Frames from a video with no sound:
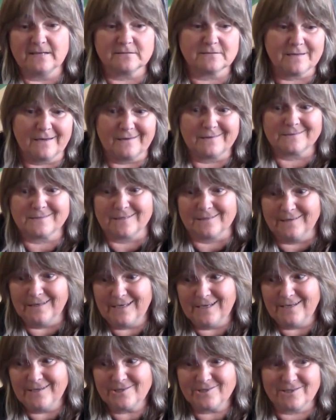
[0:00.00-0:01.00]
It's like it's a
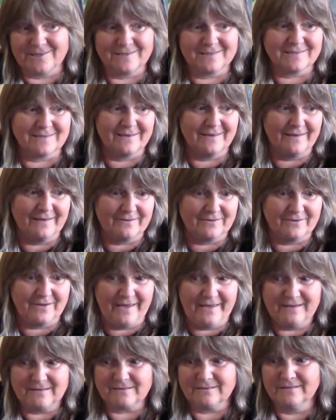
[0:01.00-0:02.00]
leash, it's a
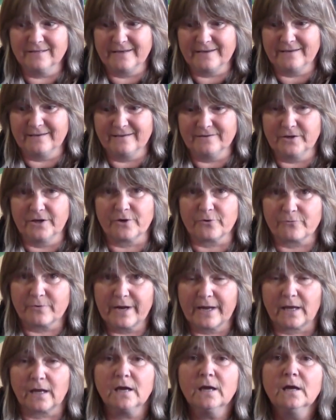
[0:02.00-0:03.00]
handle and a
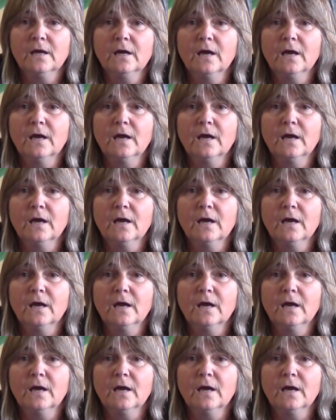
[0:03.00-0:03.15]
ring.